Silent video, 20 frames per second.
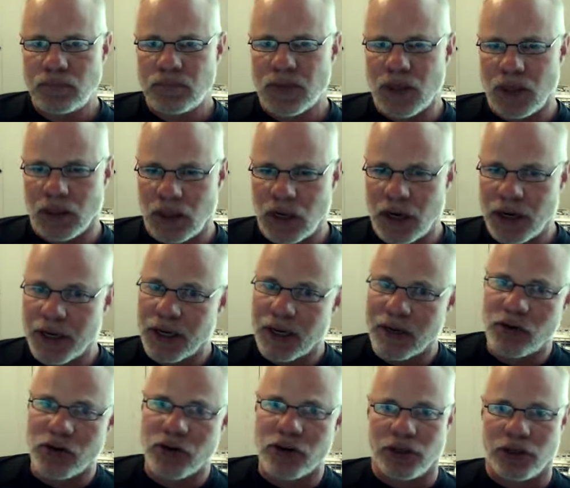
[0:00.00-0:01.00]
a lot
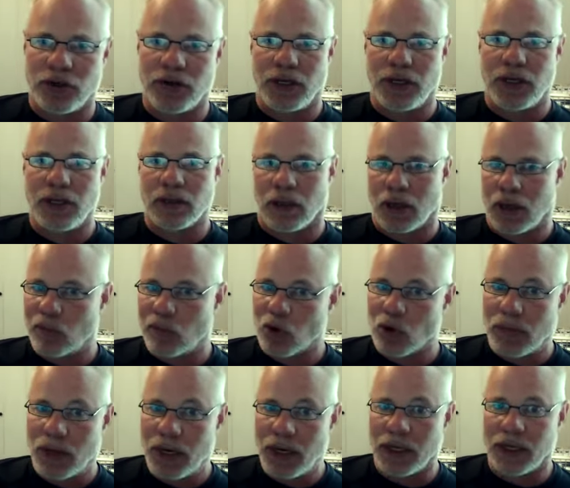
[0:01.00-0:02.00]
heavier duty, a lot more
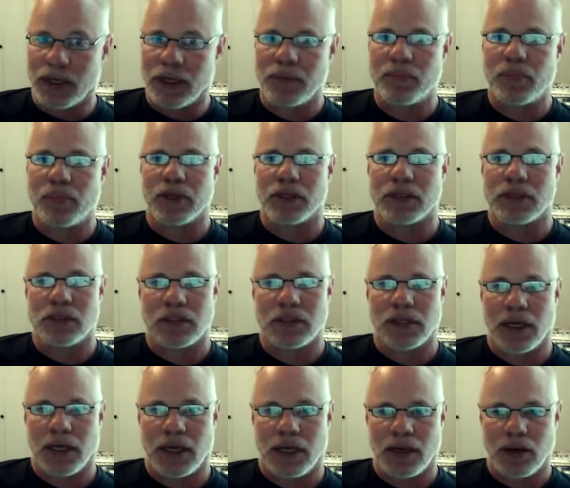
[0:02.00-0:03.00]
money, but
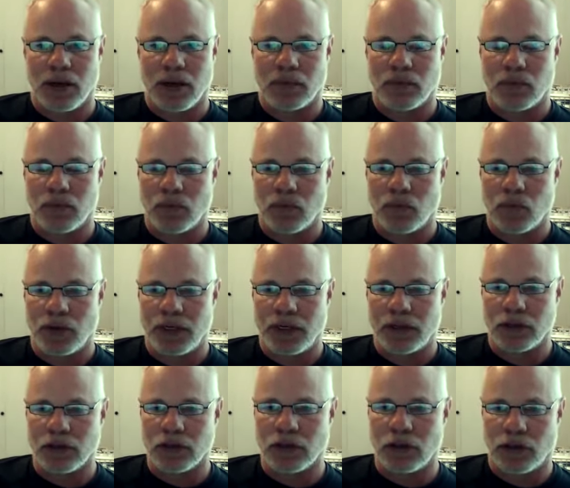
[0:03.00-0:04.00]
we
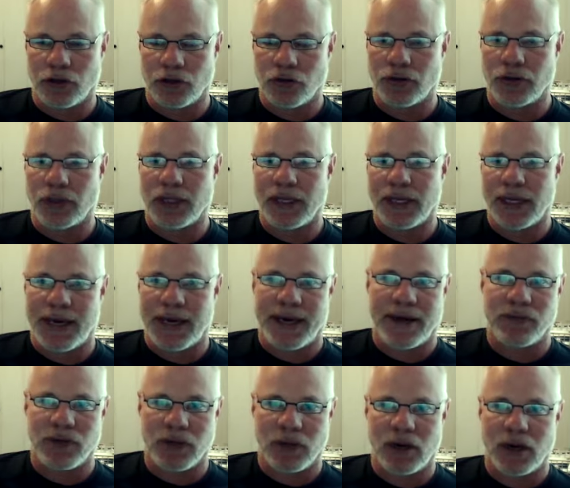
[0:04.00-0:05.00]
literally have
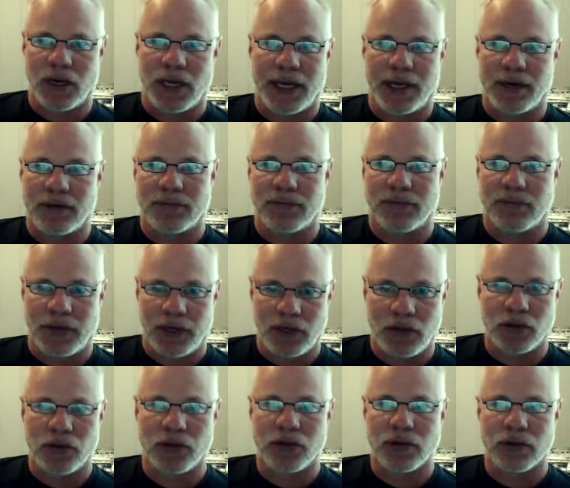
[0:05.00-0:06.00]
not had a
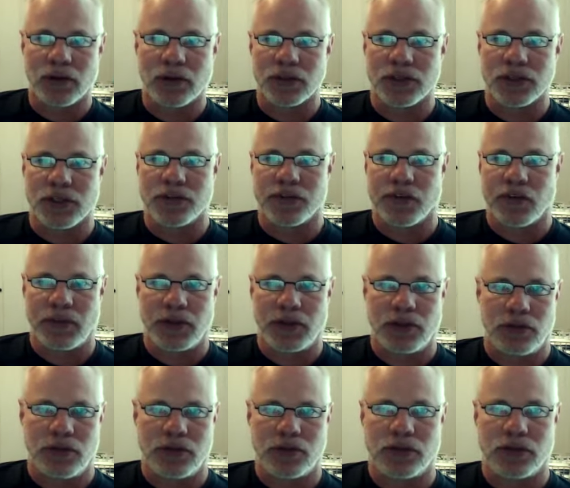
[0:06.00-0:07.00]
failure since we've been
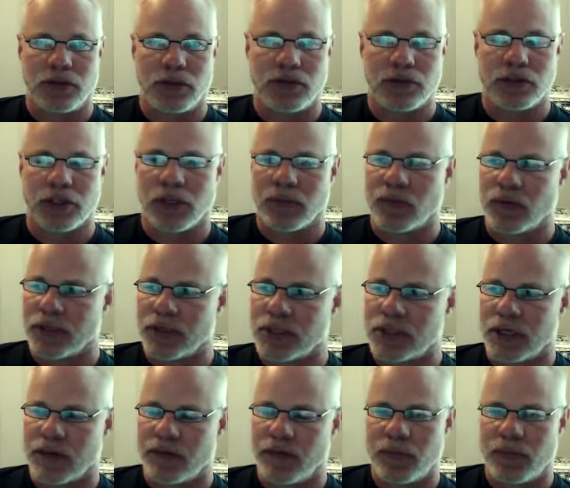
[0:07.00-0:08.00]
using those. And I want to
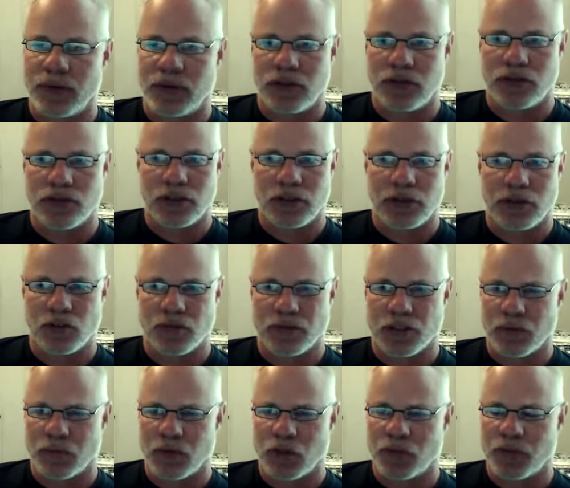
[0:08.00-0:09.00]
say we've been using those
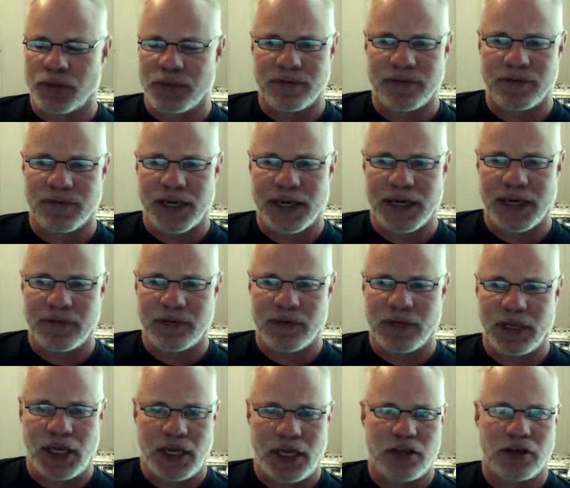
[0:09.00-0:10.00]
somewhere between 5 and
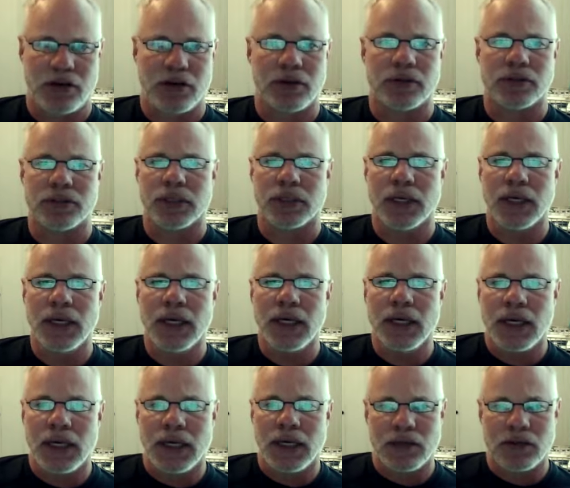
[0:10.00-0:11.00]
8 years.
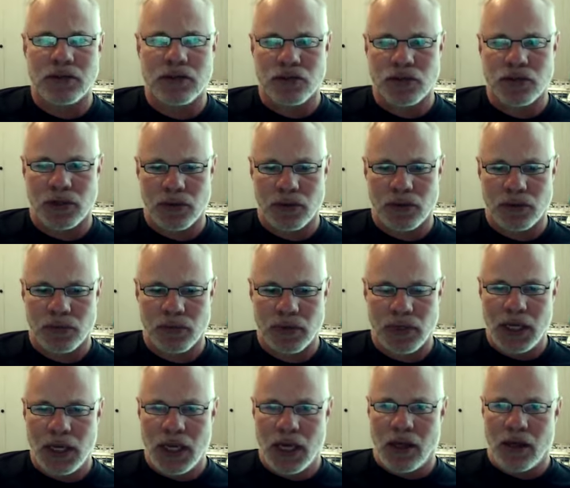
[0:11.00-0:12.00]
And so
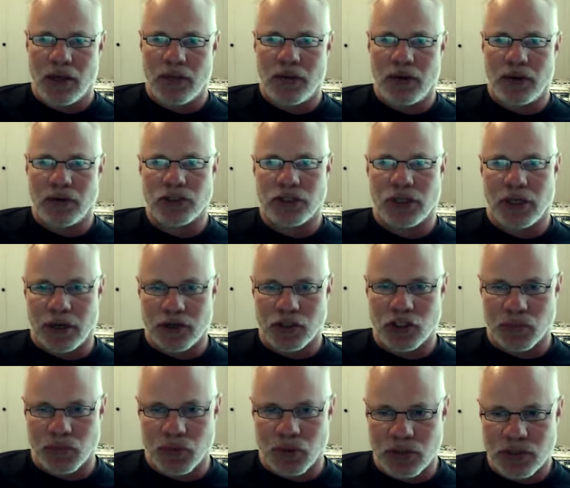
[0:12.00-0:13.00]
those
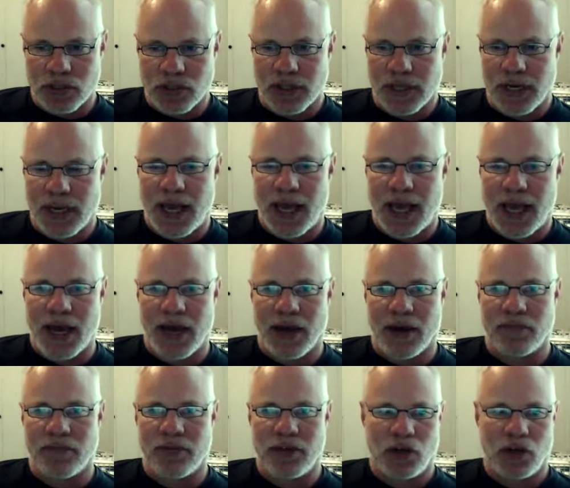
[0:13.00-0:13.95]
customers that have the